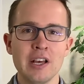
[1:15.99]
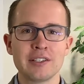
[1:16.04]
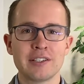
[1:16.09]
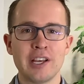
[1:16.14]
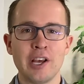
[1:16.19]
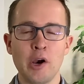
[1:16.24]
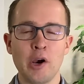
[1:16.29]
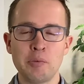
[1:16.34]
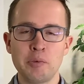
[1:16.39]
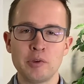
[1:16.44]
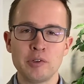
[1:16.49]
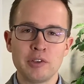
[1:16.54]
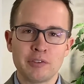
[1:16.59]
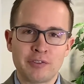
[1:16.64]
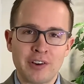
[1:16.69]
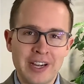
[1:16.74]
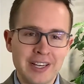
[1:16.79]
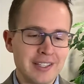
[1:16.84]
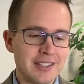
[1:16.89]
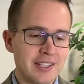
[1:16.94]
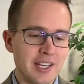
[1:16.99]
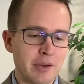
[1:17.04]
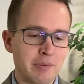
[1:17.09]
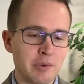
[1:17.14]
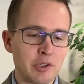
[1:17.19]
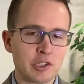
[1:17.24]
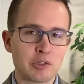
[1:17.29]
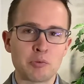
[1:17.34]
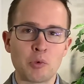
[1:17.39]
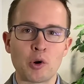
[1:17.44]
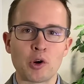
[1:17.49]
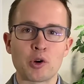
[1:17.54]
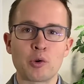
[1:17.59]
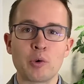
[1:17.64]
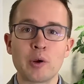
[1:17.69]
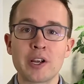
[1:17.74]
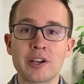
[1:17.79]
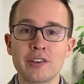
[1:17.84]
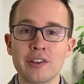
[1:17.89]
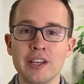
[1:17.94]
to help you define segments more
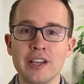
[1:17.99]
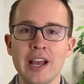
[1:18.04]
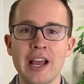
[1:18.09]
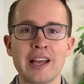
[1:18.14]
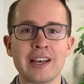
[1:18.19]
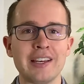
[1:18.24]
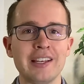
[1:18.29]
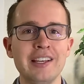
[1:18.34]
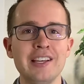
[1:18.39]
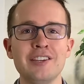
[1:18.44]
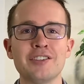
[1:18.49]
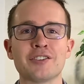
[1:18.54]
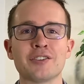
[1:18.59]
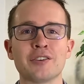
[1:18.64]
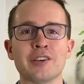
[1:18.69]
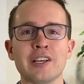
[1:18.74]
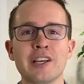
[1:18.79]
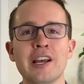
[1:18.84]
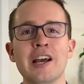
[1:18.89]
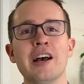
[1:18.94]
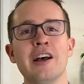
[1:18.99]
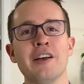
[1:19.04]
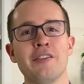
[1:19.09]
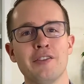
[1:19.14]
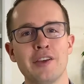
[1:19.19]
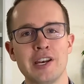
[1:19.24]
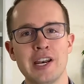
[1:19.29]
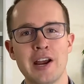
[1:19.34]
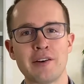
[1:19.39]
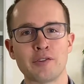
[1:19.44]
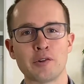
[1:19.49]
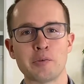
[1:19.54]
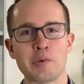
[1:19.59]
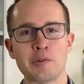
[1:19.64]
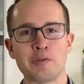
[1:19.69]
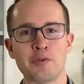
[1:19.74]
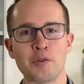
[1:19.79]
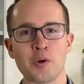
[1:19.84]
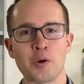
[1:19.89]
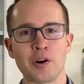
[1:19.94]
quickly and easily than ever
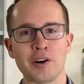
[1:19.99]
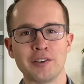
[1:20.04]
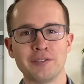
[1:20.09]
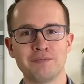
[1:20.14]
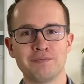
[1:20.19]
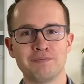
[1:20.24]
before.